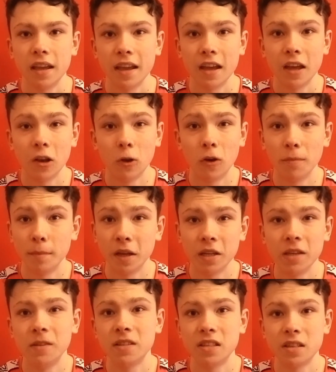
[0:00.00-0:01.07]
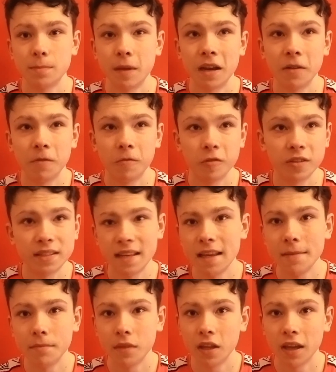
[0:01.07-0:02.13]
uh, a lot of money to spend for a
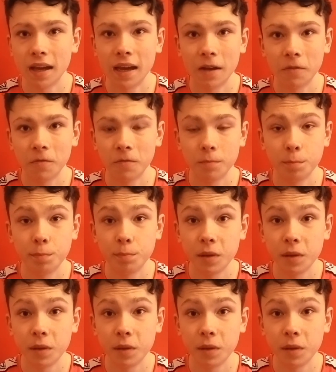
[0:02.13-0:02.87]
team that have